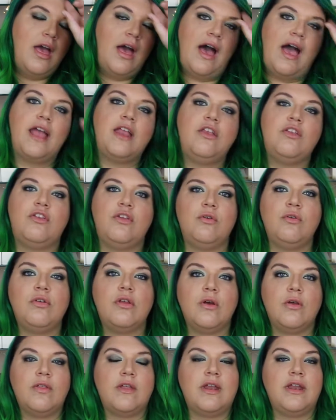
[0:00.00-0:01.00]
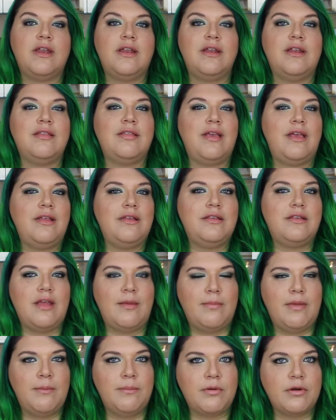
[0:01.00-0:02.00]
I do know that it is a
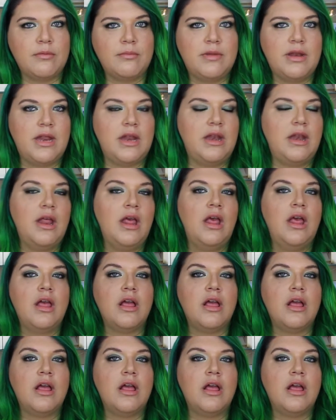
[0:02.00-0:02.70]
demi-permanent